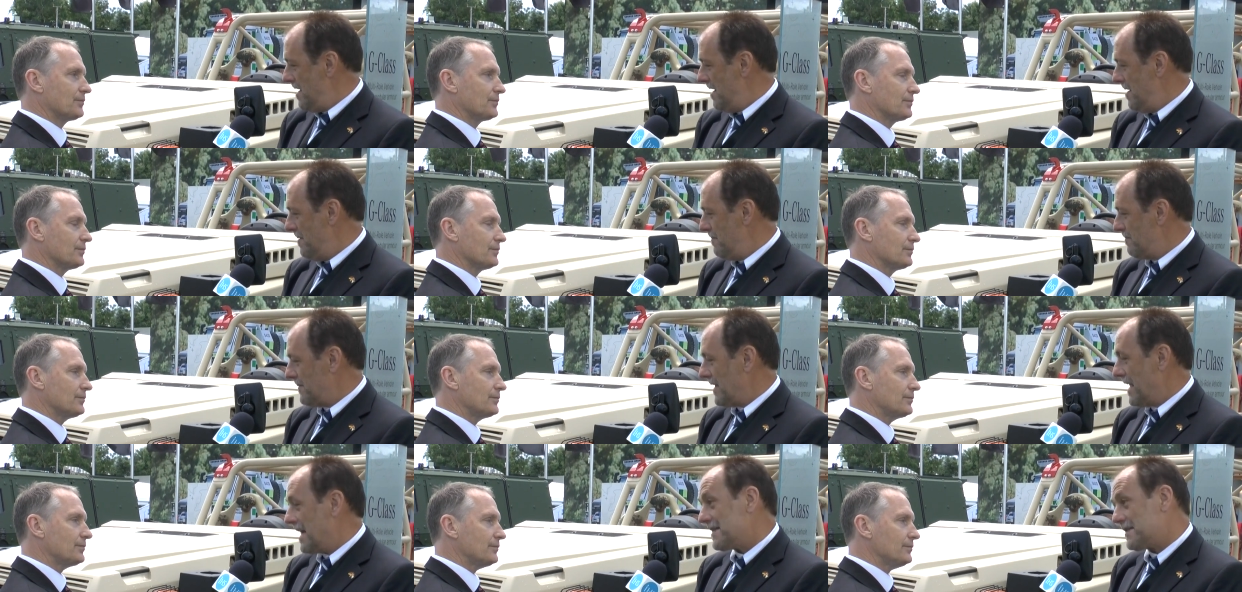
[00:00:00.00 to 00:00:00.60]

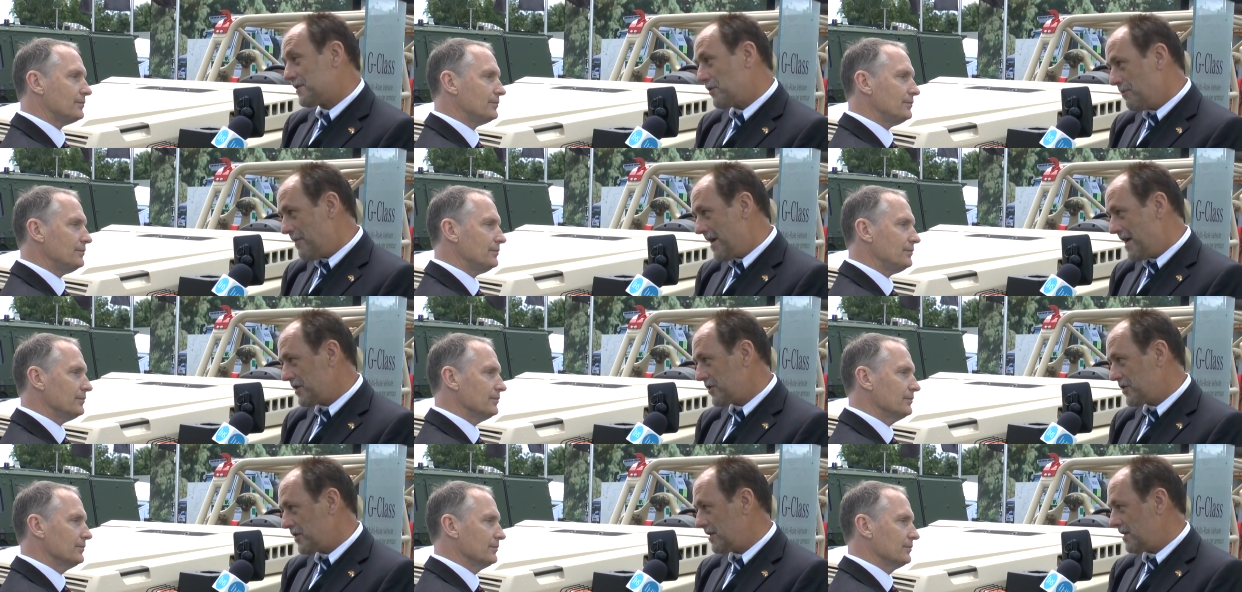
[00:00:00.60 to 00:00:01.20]
Speaker 1: As you
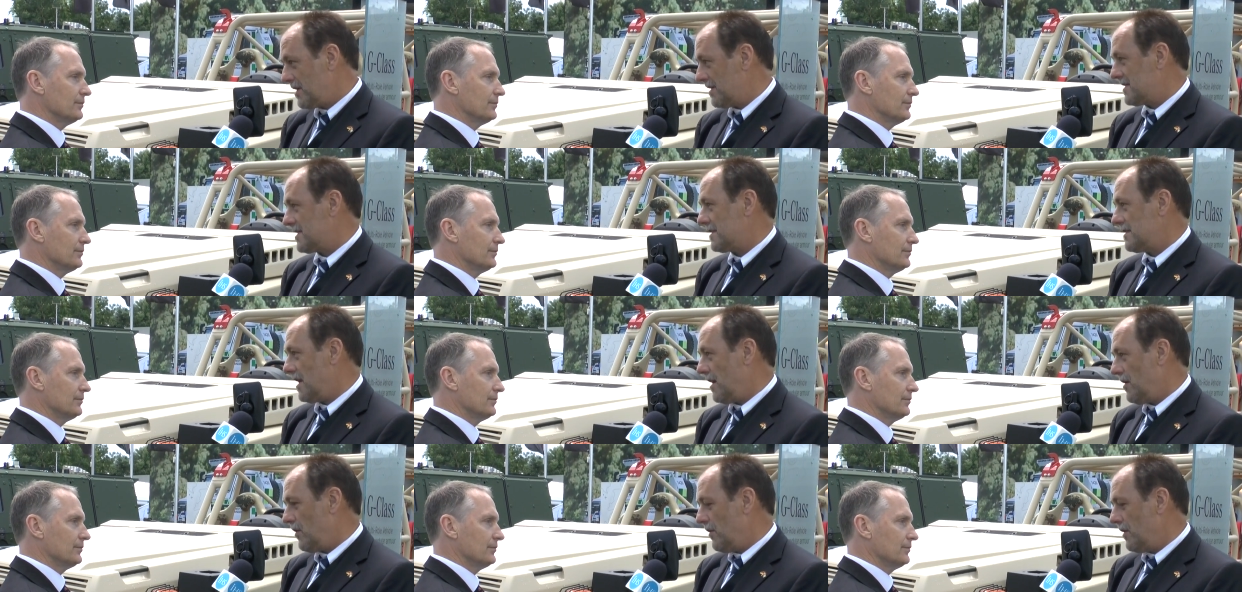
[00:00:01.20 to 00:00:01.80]
mentioned,
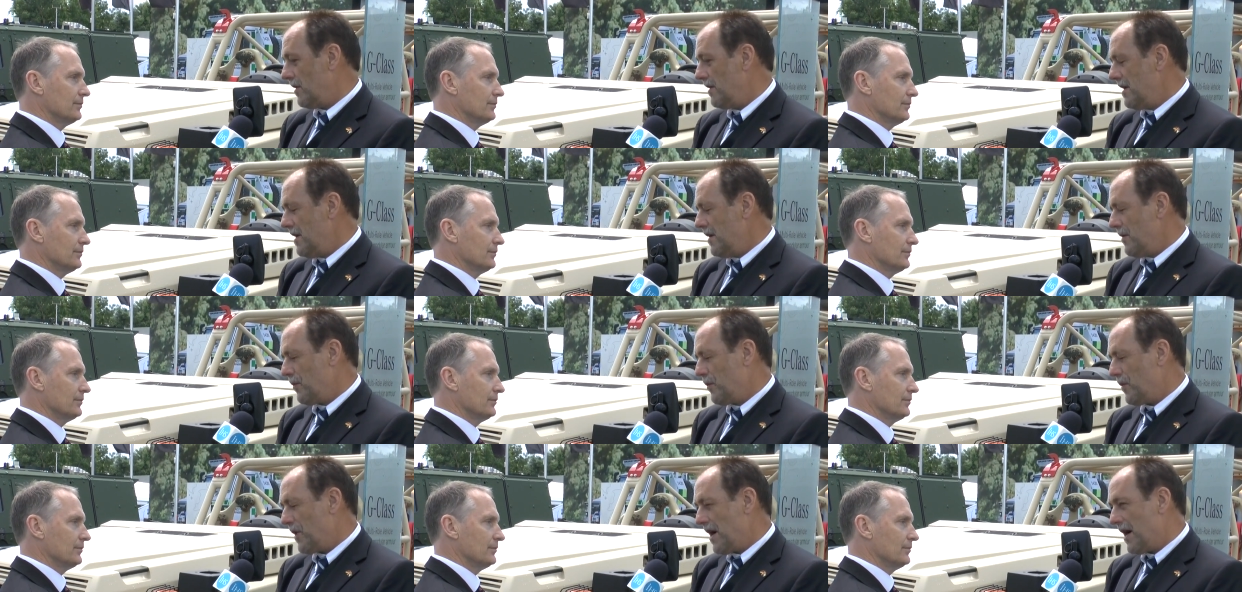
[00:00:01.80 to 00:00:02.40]

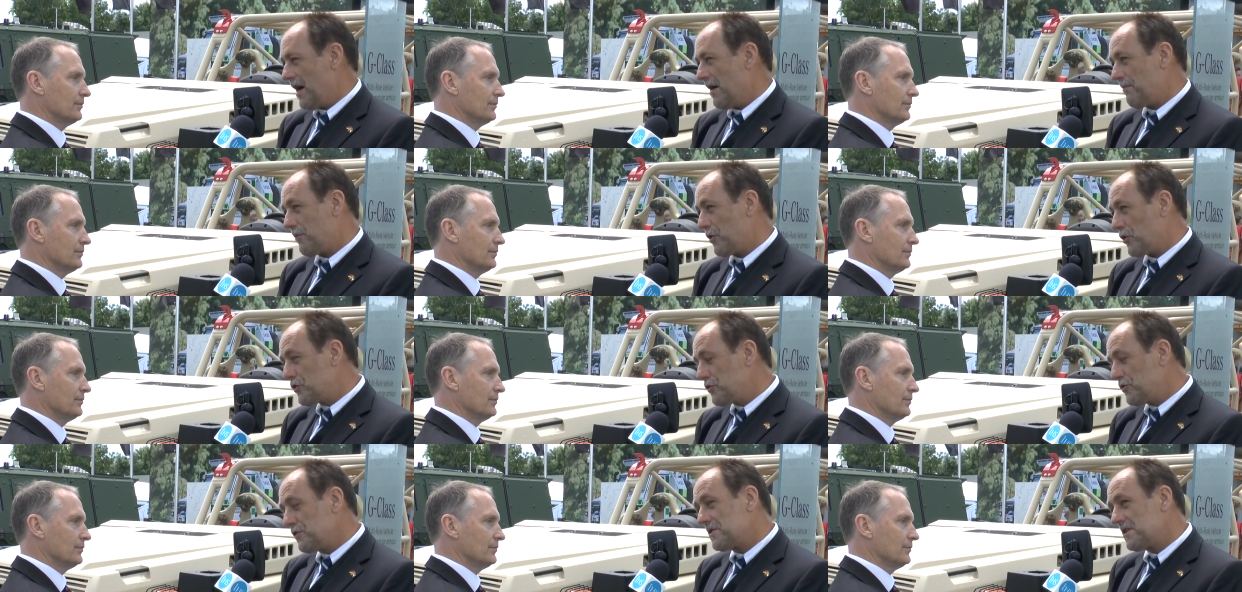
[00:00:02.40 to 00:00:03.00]
we are
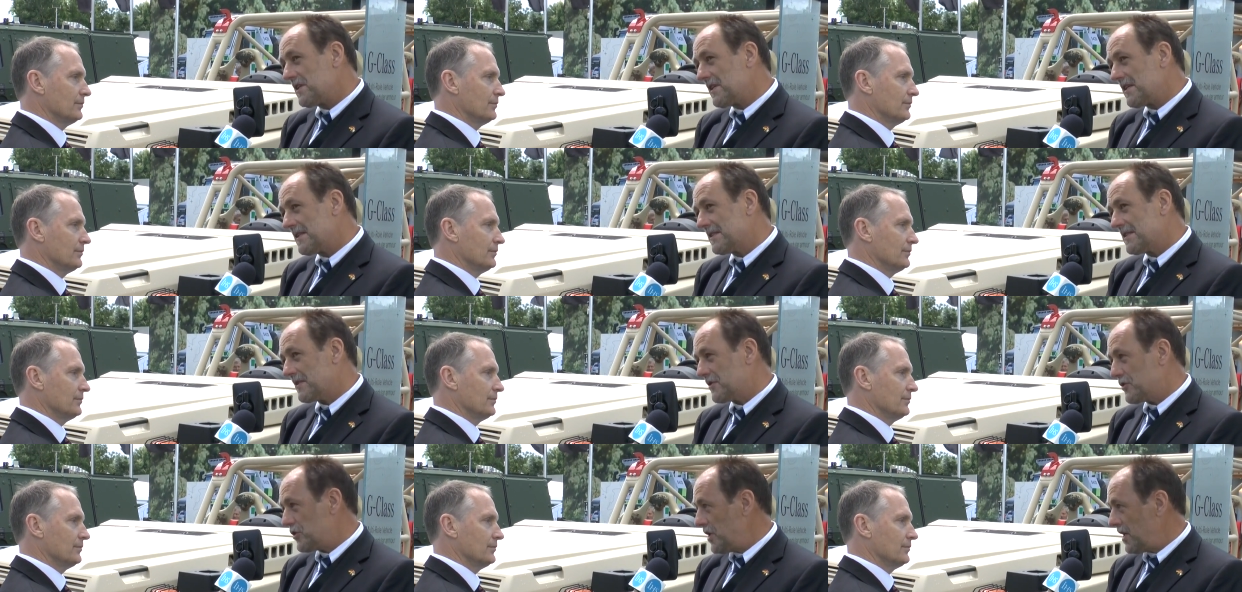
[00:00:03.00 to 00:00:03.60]

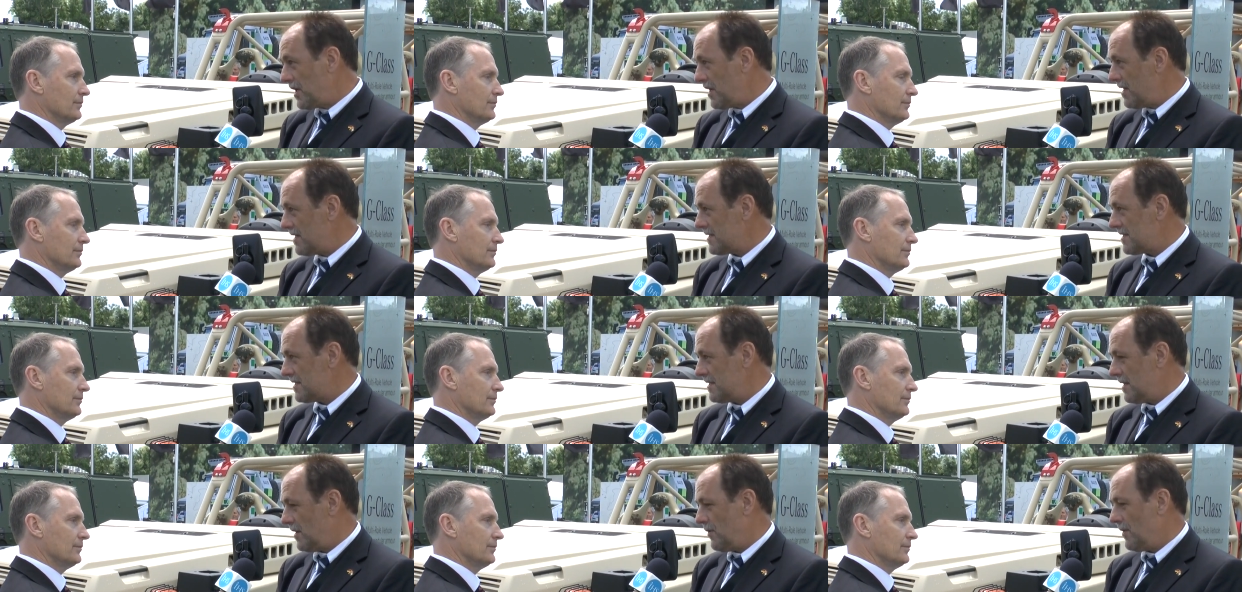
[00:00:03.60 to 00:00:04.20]
producing the
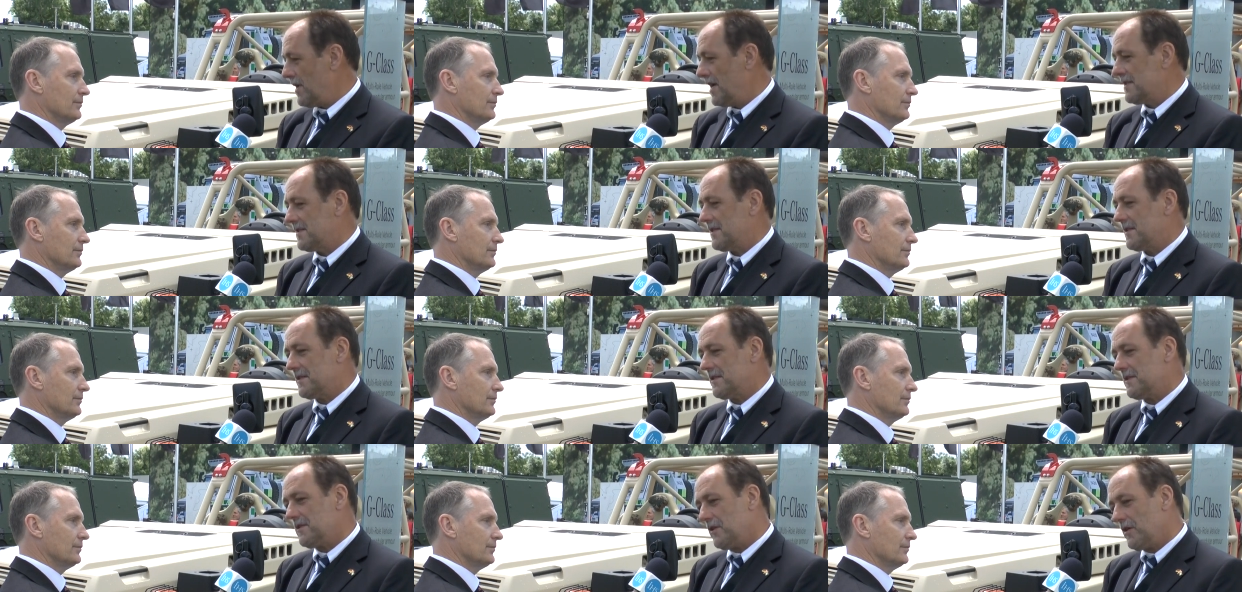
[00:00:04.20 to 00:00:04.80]
G-Class now
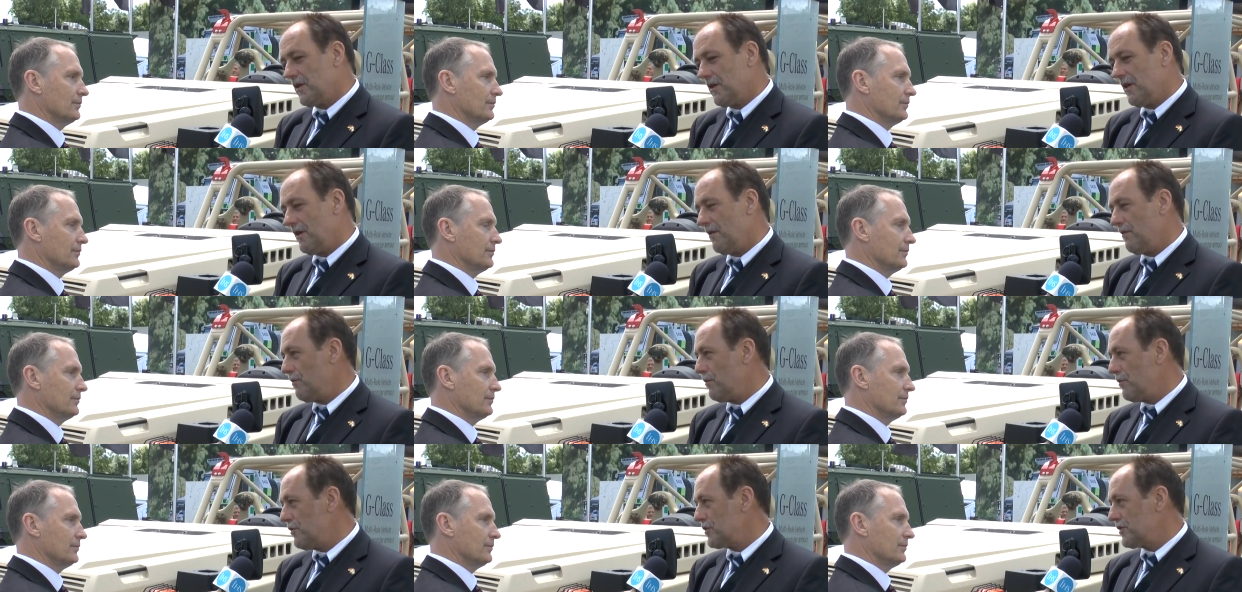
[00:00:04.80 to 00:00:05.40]
as a
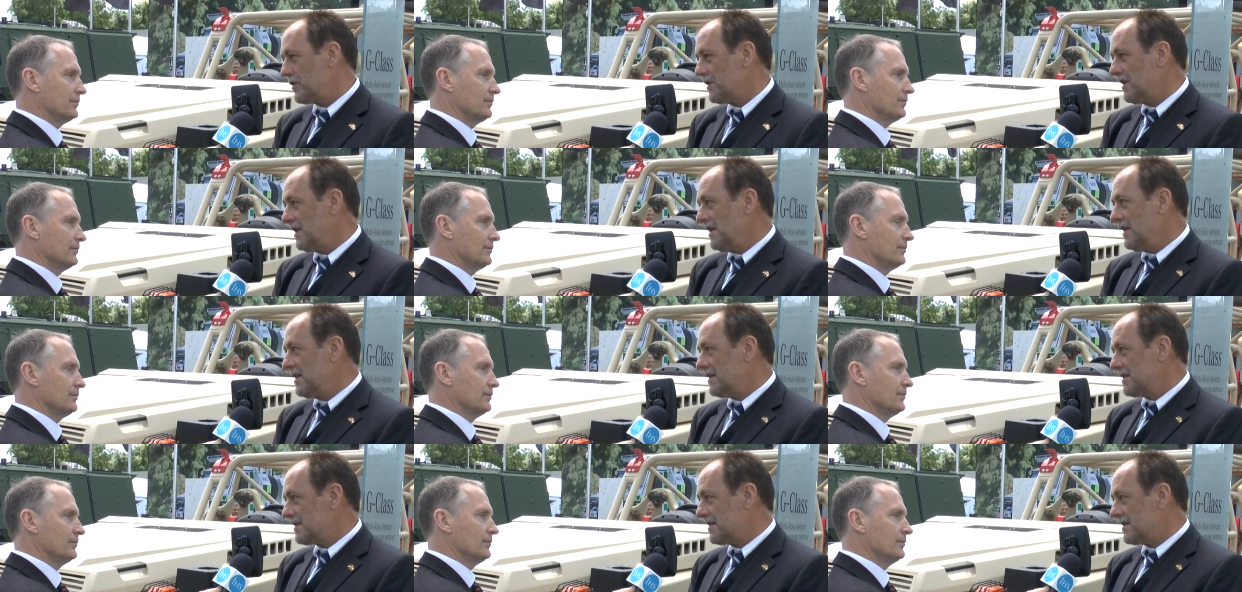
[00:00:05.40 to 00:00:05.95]
serial version